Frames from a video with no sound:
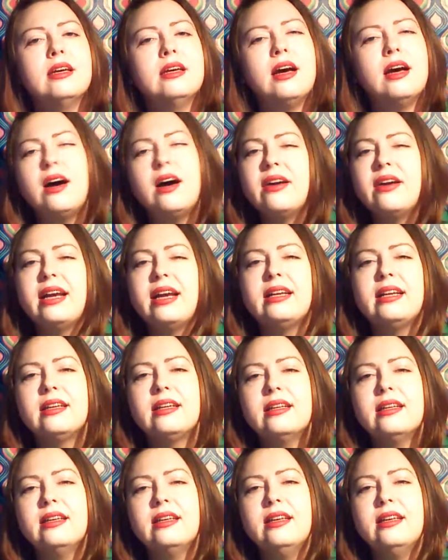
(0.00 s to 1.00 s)
Alright,
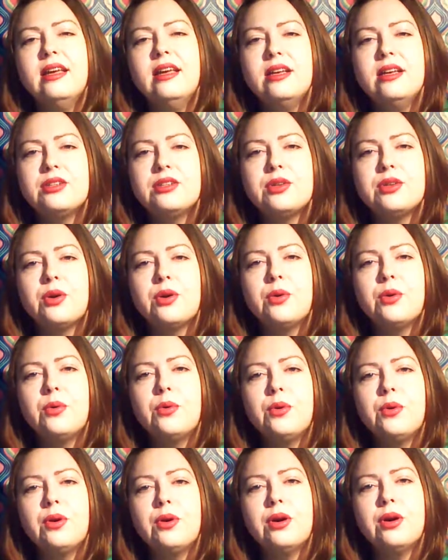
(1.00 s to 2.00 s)
so
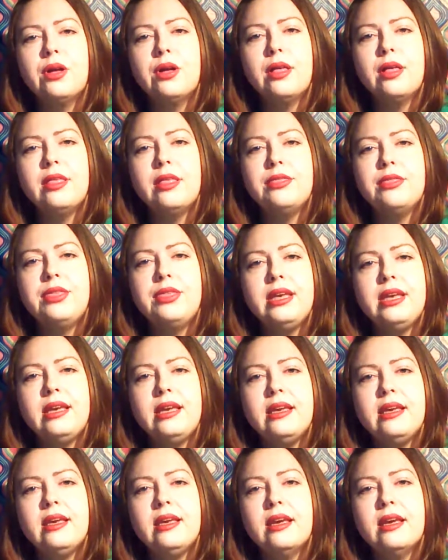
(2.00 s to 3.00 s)

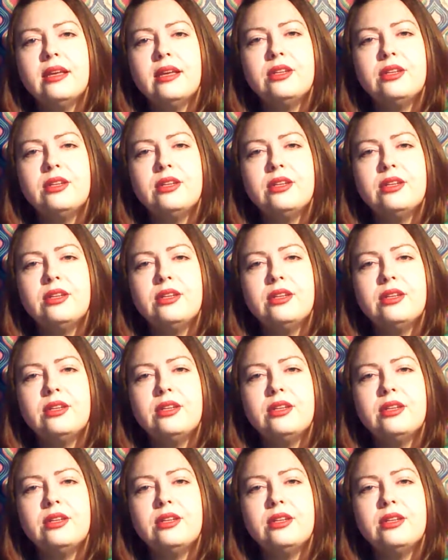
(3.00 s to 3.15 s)
the